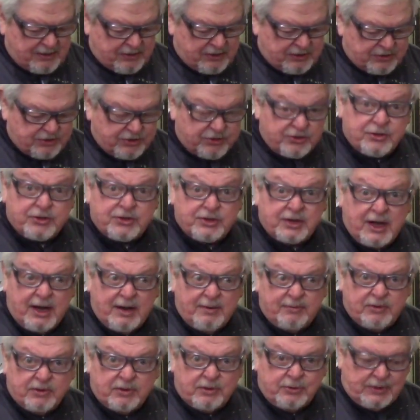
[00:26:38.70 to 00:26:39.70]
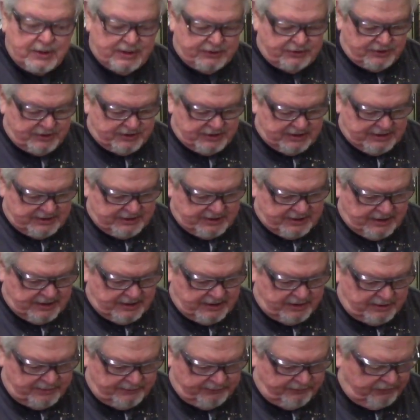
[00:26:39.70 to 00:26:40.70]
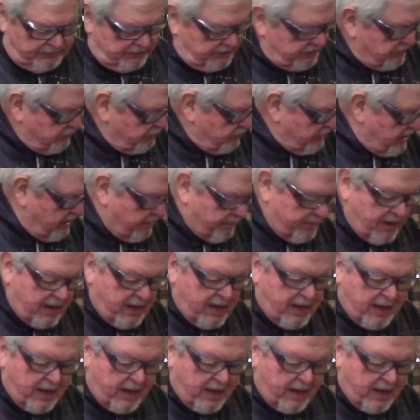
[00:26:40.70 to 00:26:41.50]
this is the time to create the detail for this rim.